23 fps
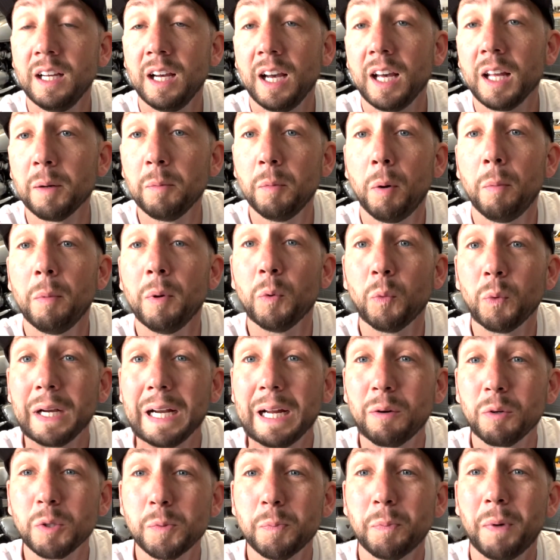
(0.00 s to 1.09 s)
I had a moment when I
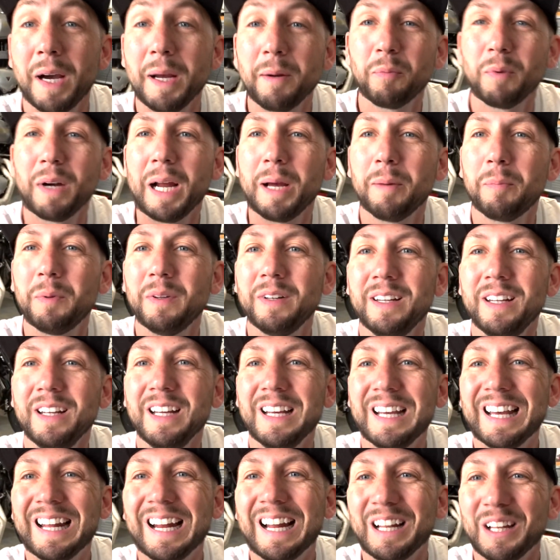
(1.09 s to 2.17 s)
was pipe wrapping
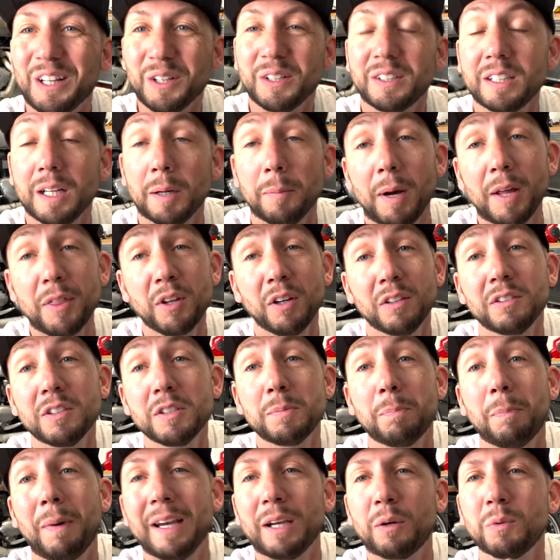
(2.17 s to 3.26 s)
and I looked up, I thought this
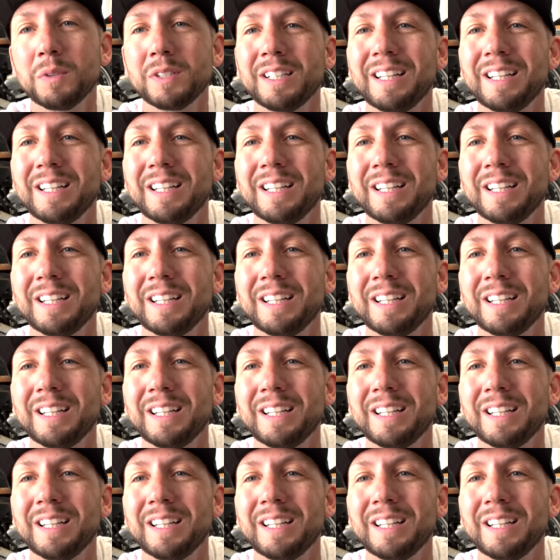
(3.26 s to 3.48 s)
bike was a